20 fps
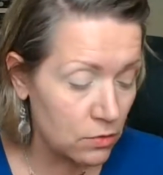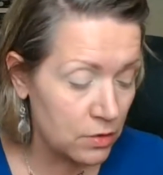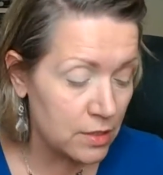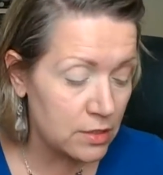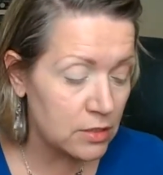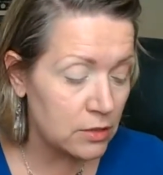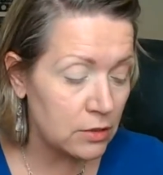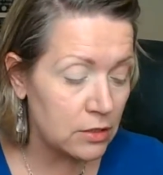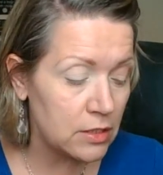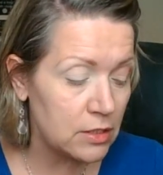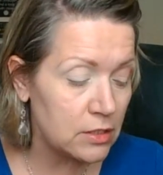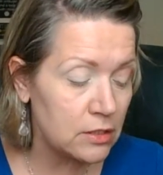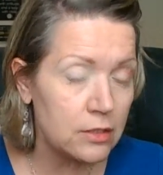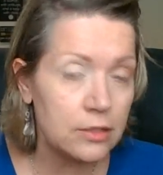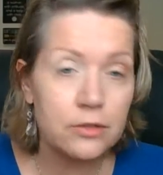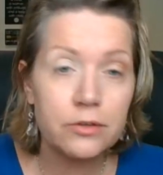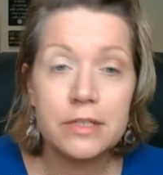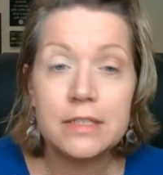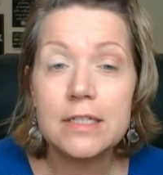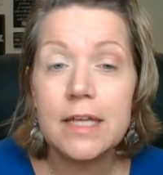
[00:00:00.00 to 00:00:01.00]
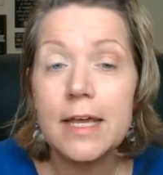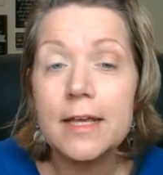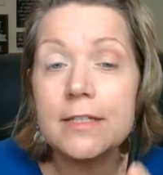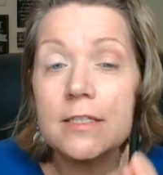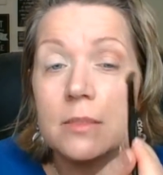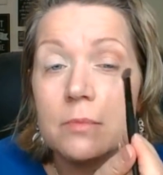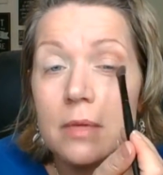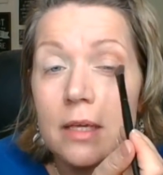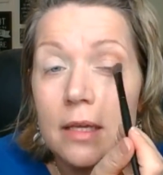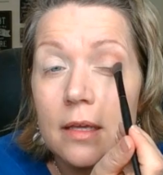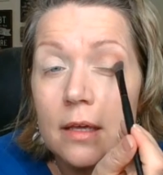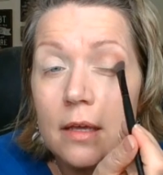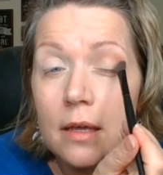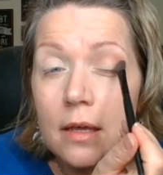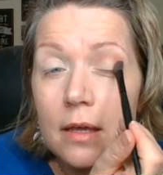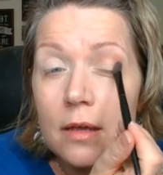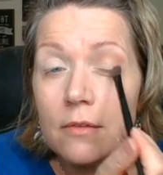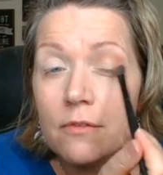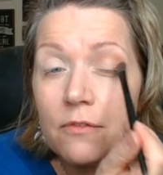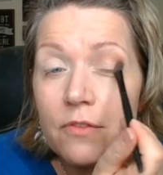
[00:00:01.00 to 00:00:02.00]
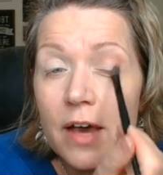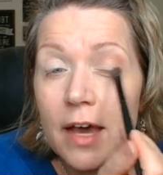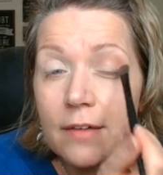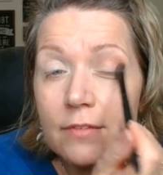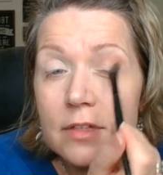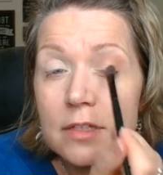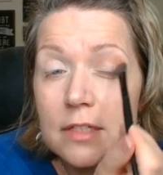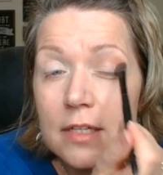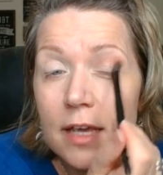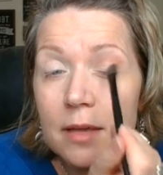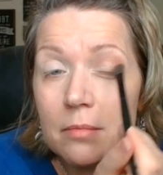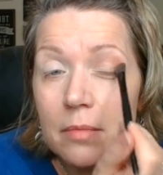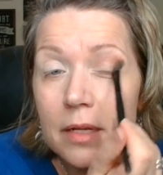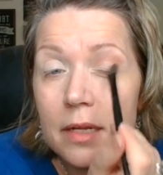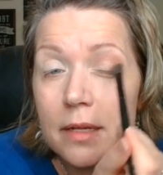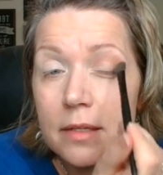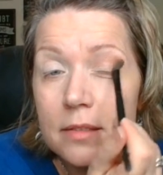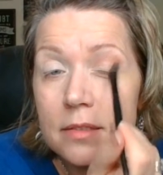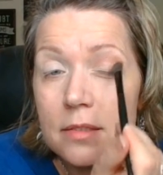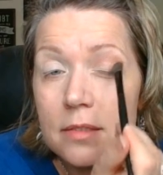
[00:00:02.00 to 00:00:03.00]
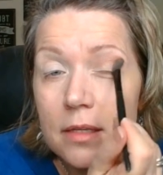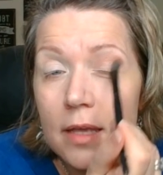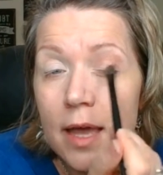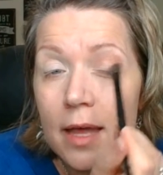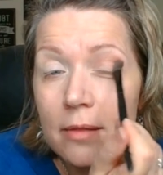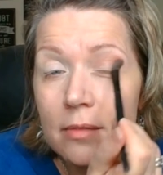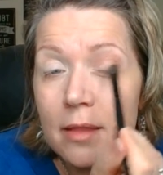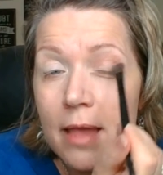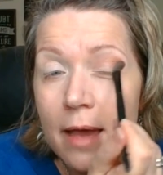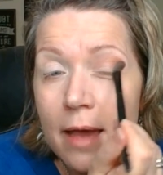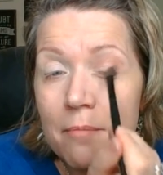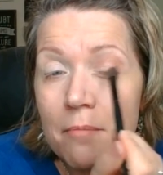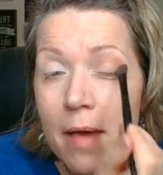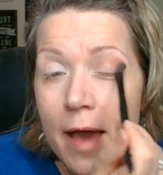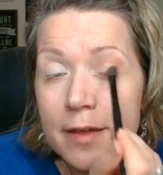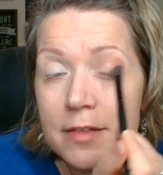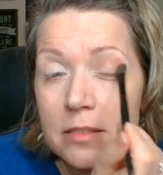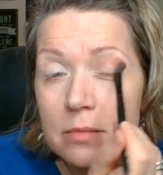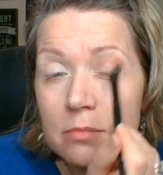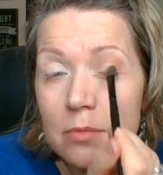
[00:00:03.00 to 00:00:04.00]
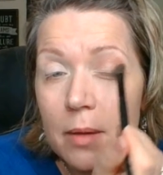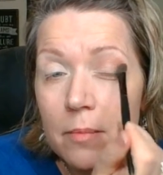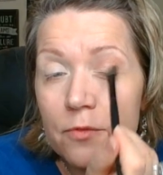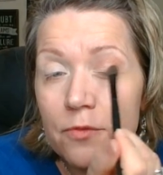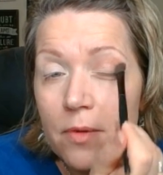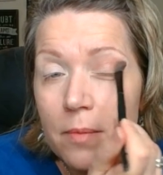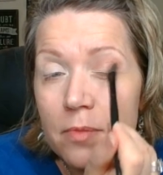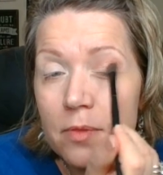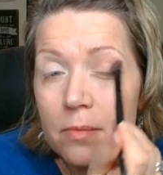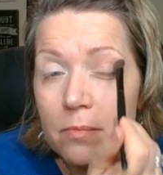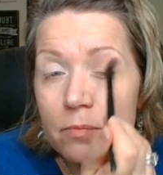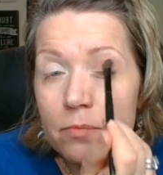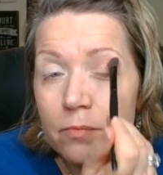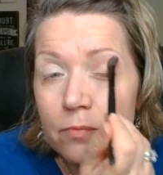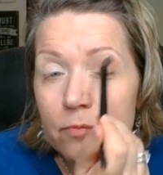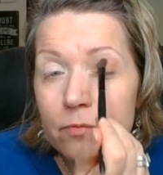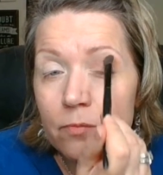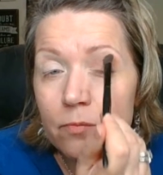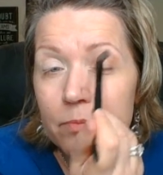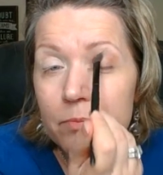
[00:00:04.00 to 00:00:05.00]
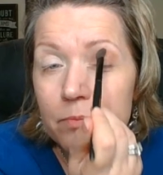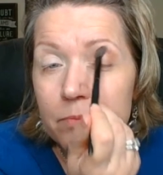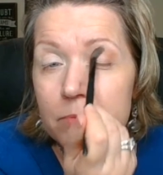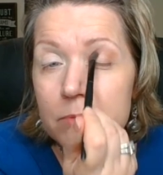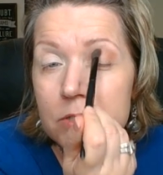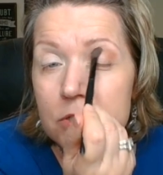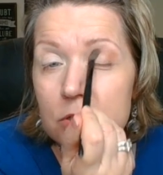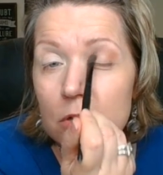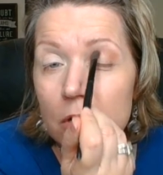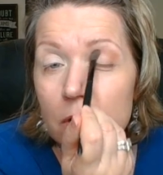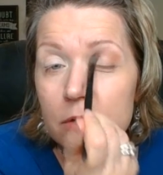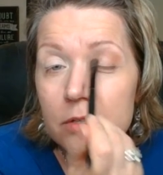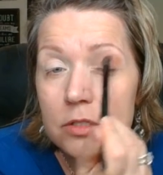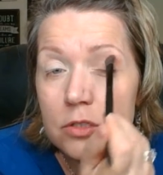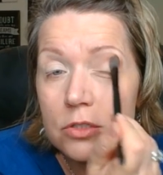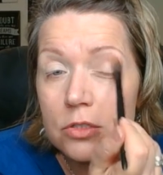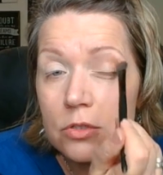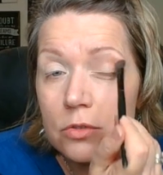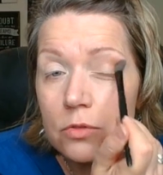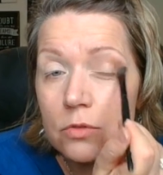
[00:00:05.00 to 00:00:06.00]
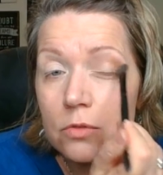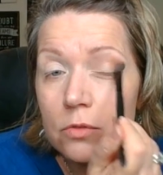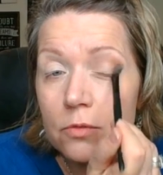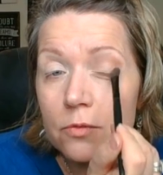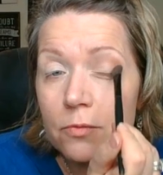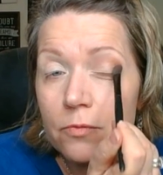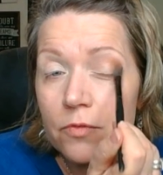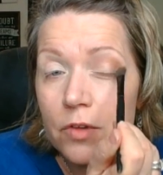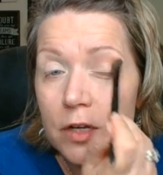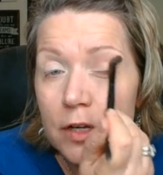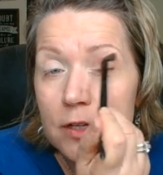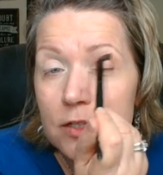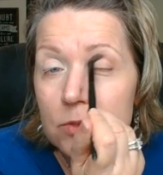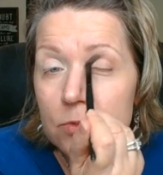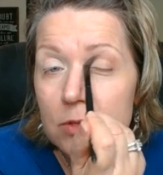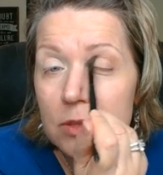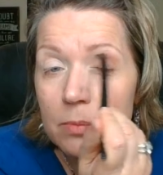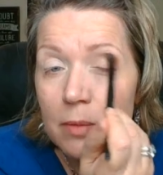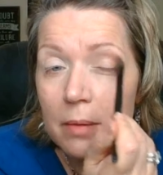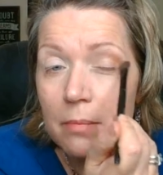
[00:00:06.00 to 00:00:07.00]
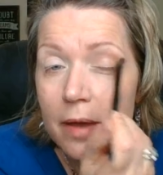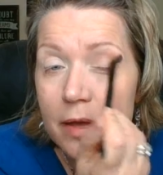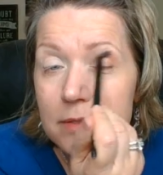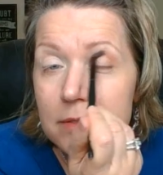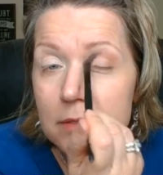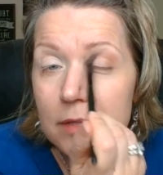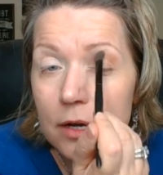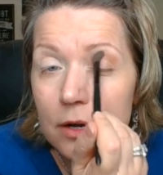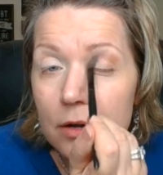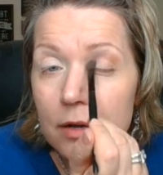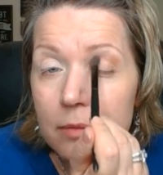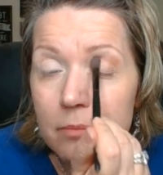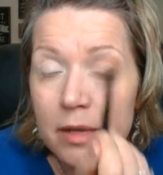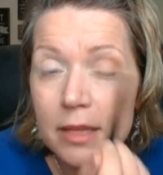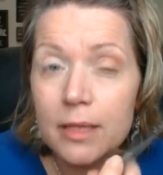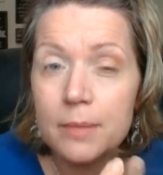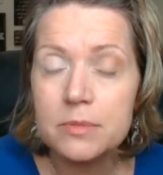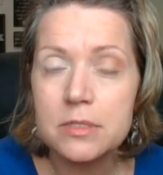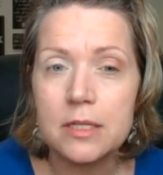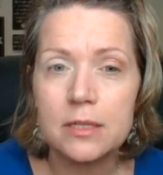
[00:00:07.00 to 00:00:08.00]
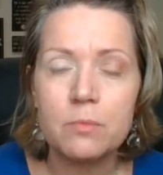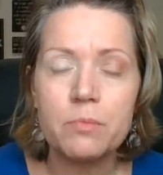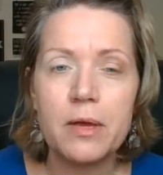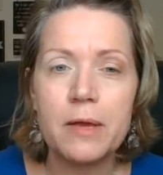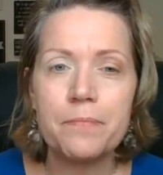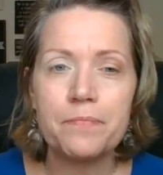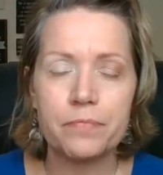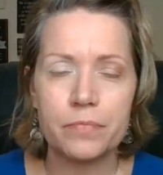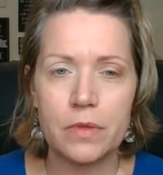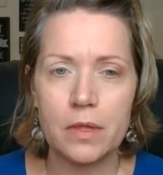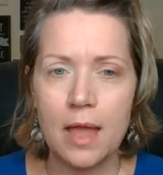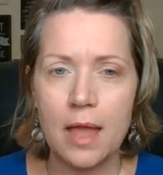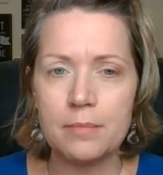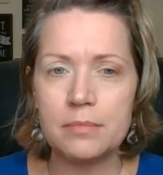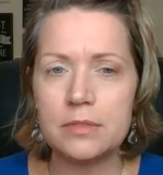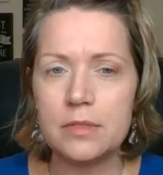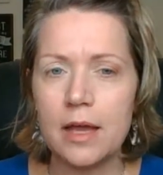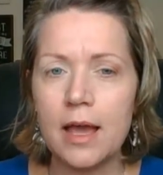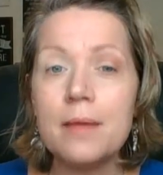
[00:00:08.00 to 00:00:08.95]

This literally takes me 5 to 10 minutes at maximum from start to finish with my mascara and my lipstick. But I'm